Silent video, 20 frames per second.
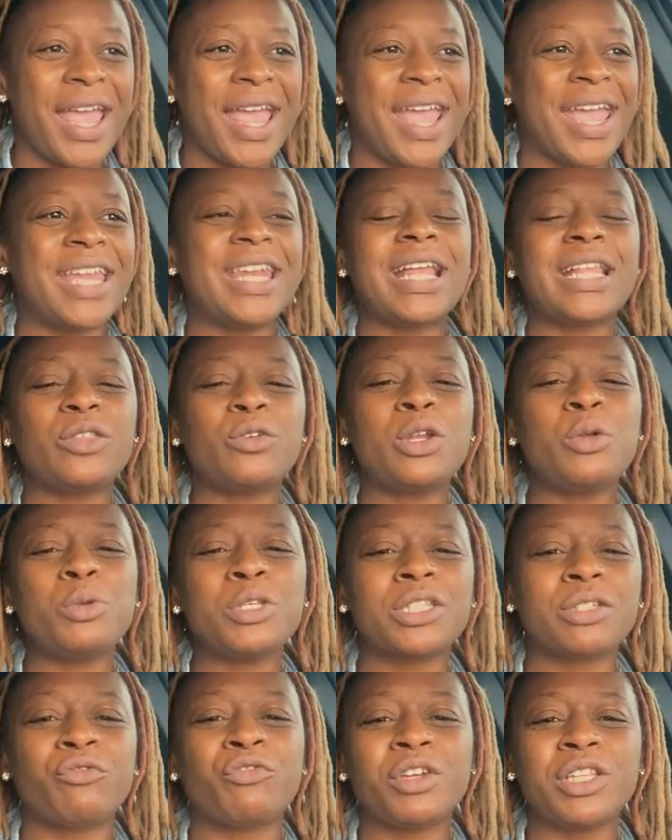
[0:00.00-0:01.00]
And I thought it
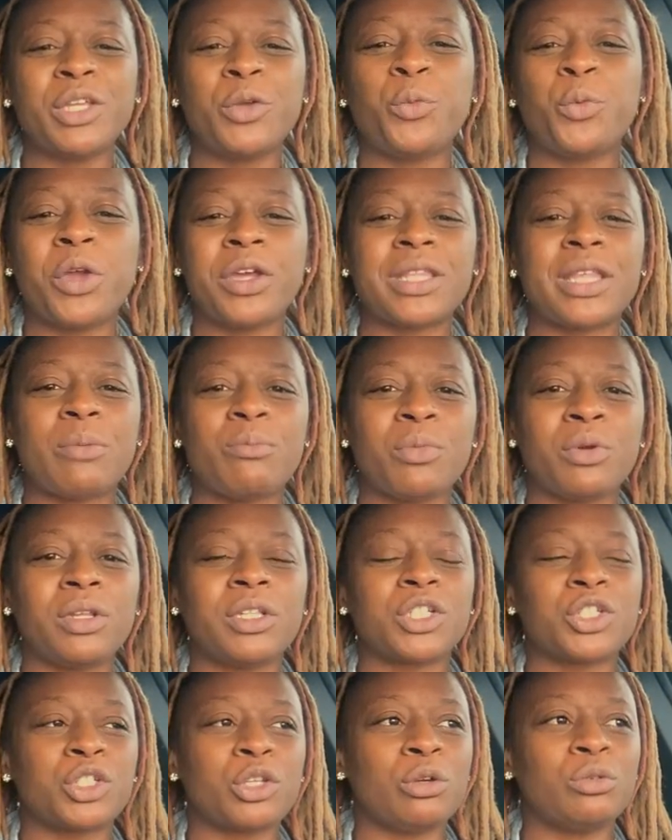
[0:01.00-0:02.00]
was really weird that
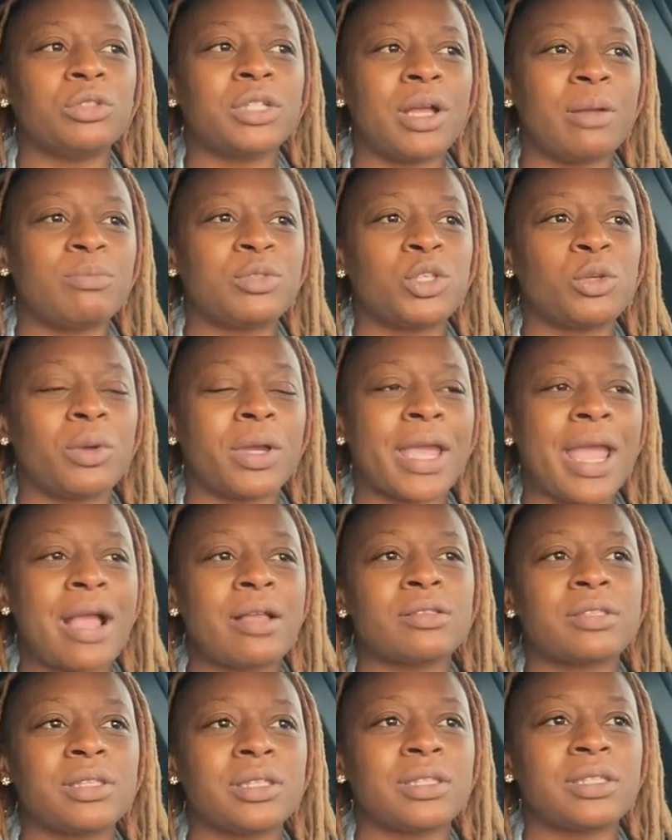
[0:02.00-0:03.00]
Myrla showed up to a
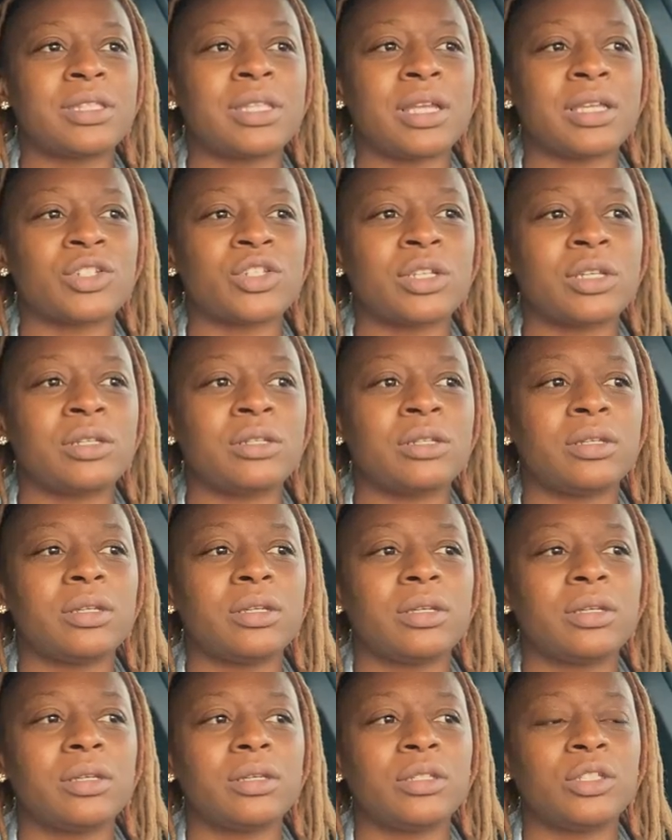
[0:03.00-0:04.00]
counseling session
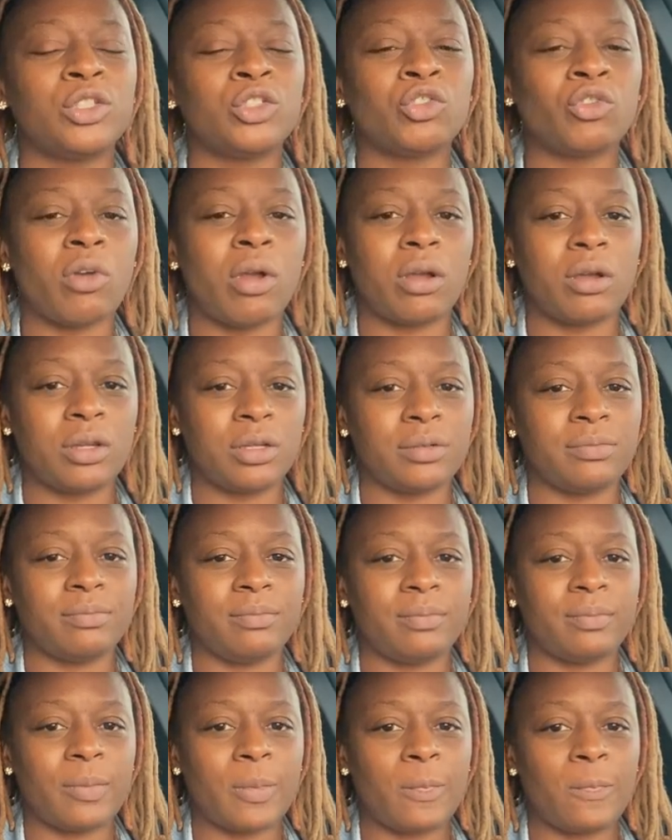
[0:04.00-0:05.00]
drunk.
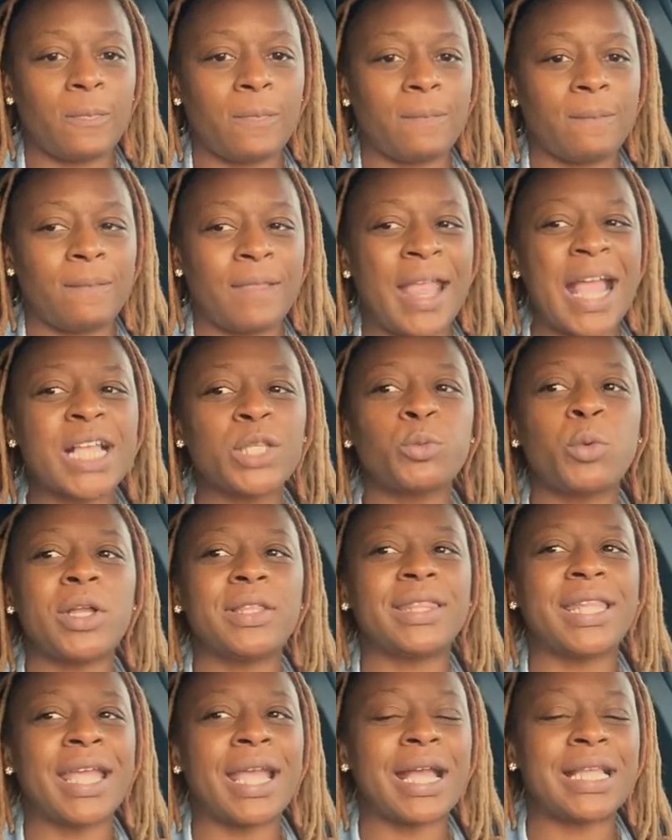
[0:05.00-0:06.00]
That's
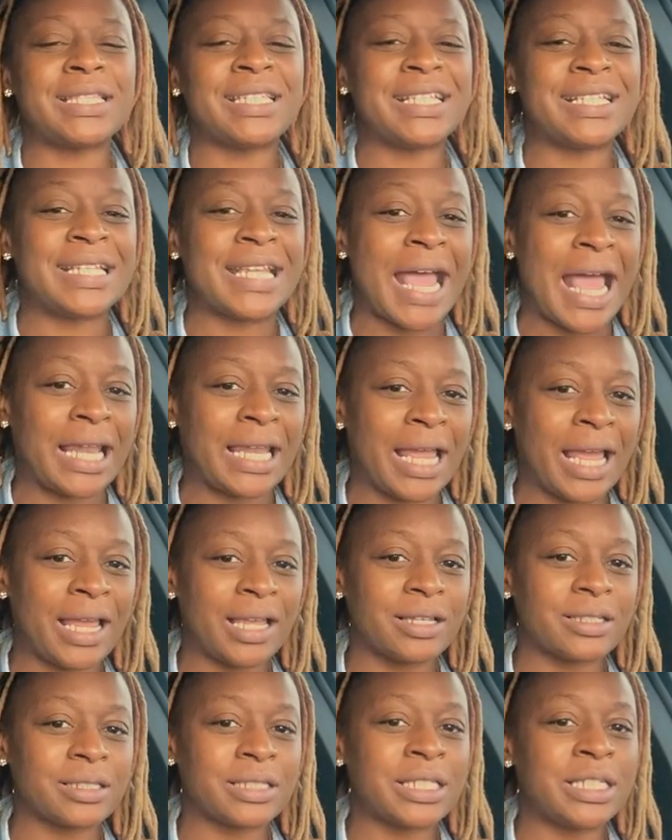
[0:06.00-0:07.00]
one thing I did not like.
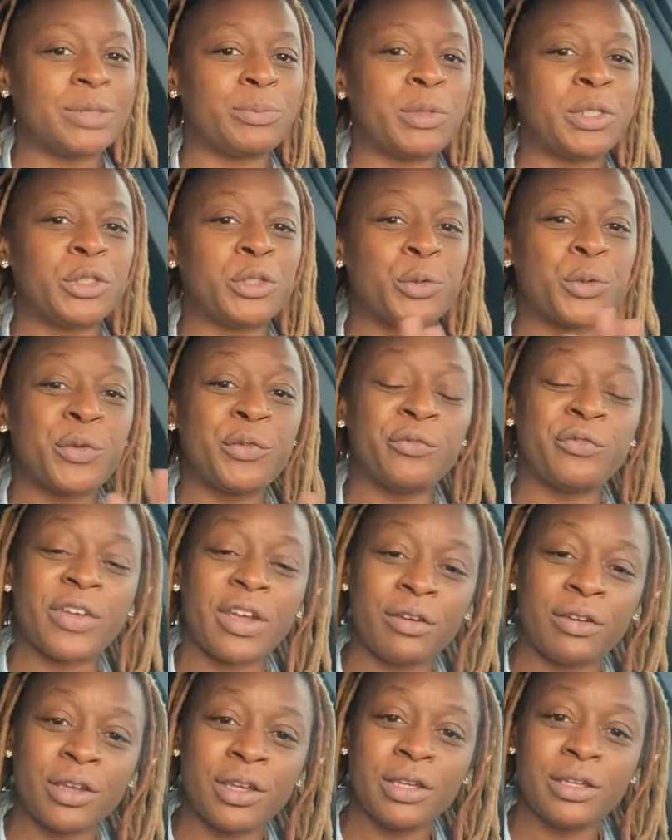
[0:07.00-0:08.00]
She's been doing
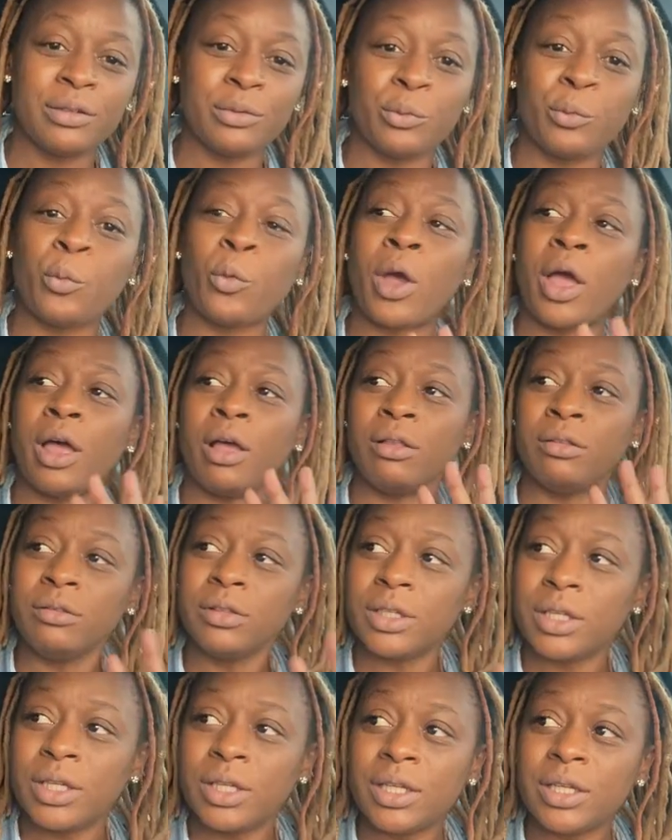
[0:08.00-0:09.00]
very well
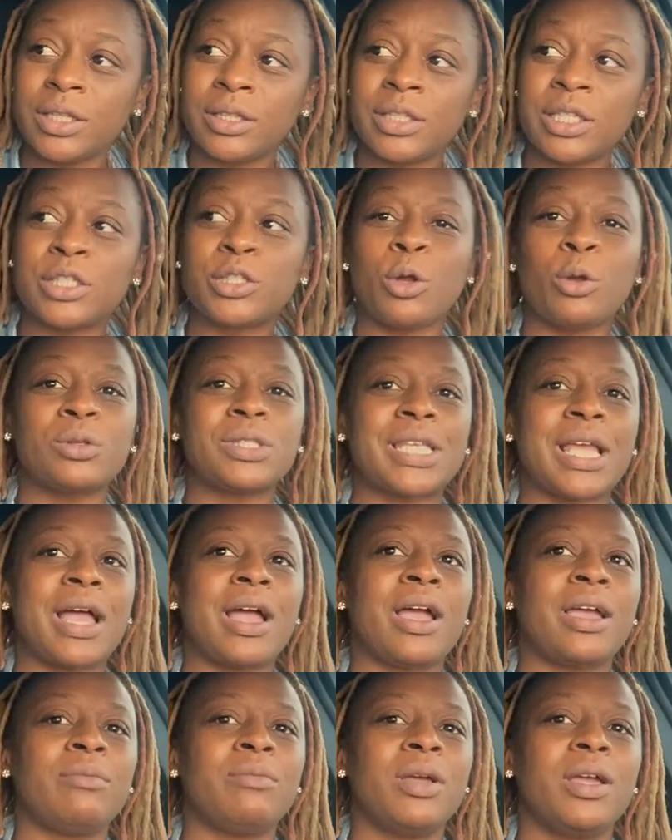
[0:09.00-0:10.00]
this whole
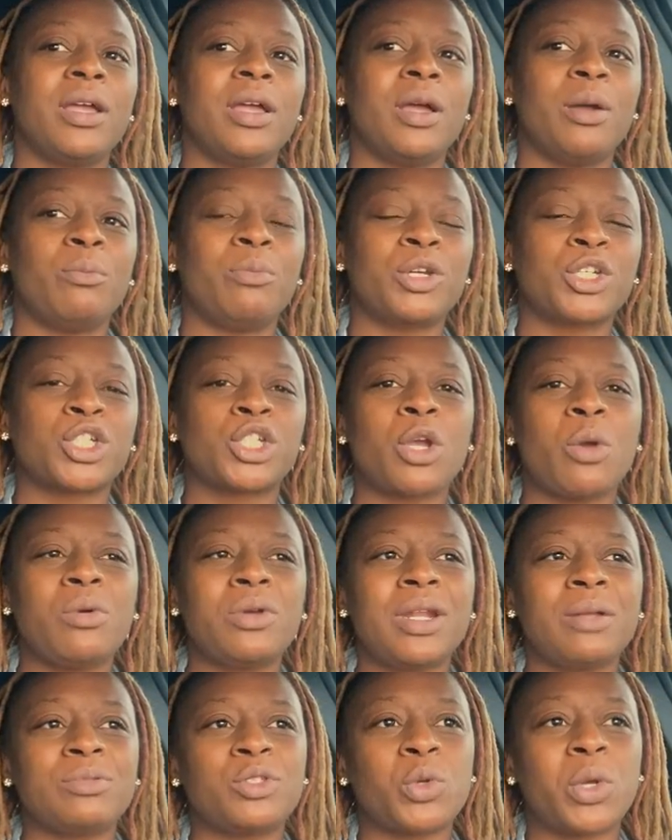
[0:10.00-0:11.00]
time, but
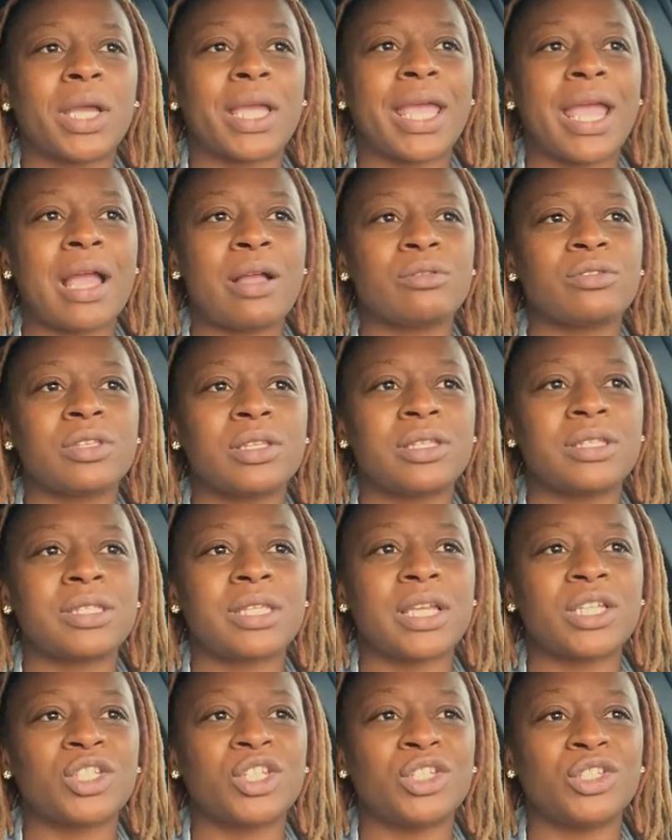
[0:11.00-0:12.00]
showing up to a counseling
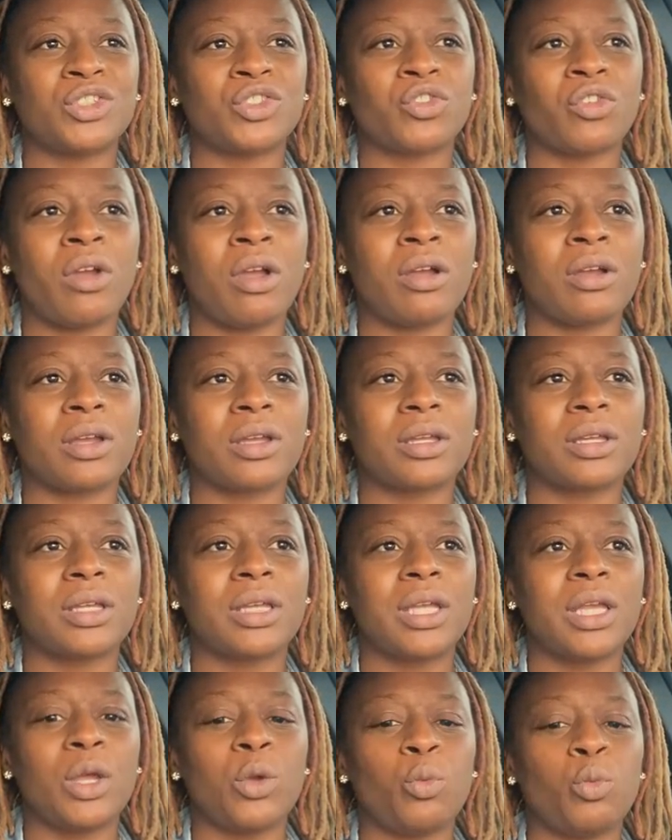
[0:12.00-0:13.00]
session drunk
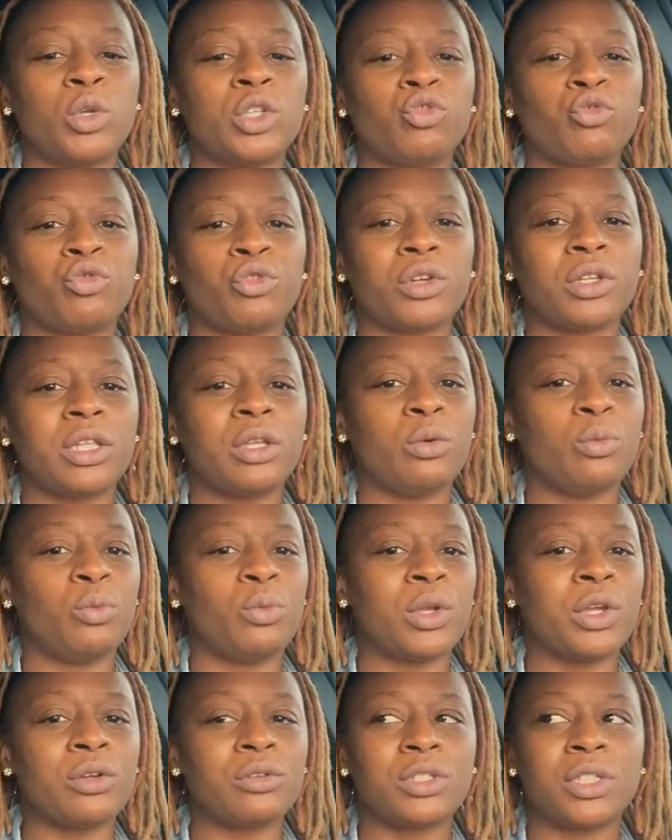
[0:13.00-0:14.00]
was really
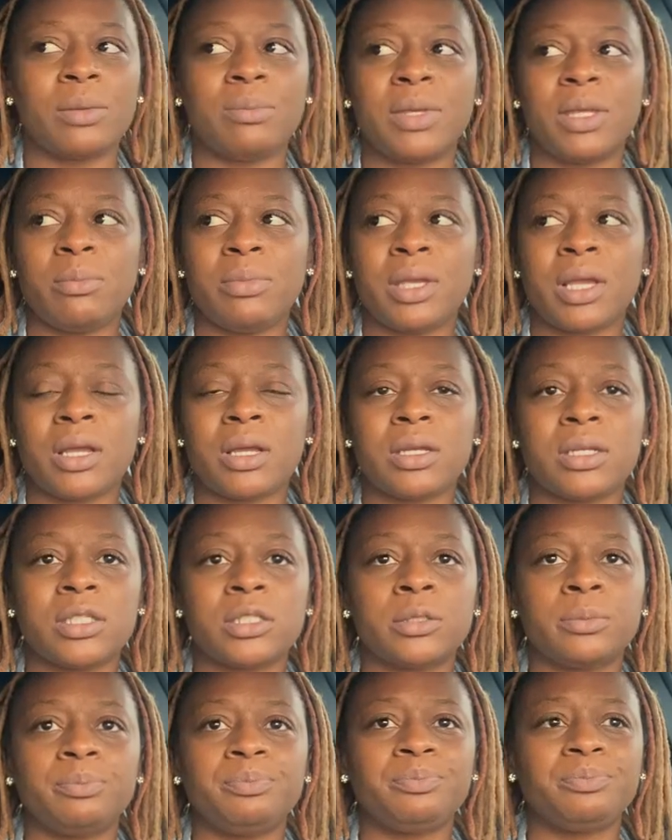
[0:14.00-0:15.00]
weird to me, because